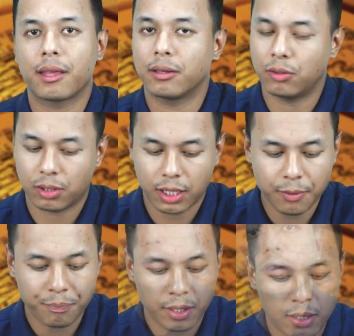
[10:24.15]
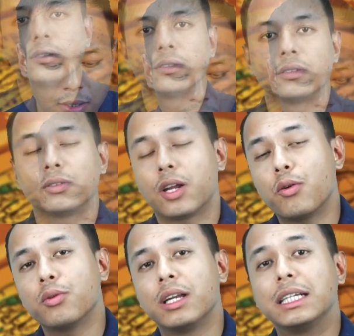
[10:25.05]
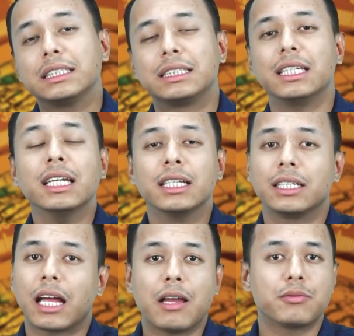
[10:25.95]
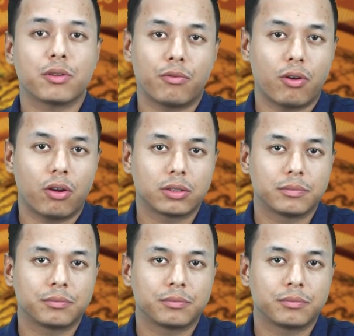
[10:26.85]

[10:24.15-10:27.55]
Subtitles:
Okay. So now let us see types of rocks.